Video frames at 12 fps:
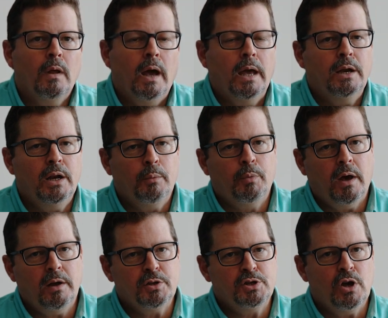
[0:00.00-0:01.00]
ended up
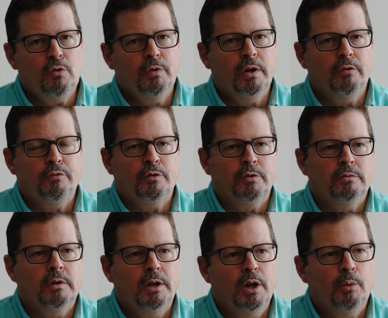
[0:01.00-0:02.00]
kind of shelving it
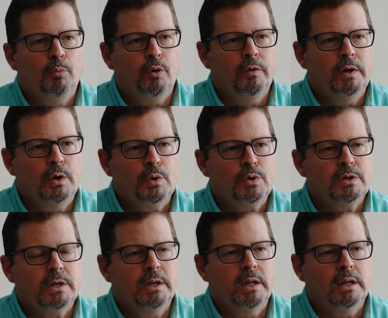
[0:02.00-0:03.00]
for a number of years,
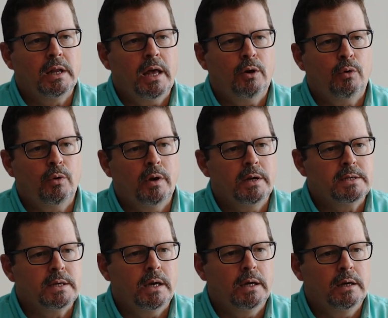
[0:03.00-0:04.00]
and then later as
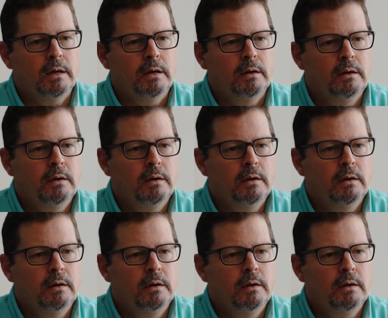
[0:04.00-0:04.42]
a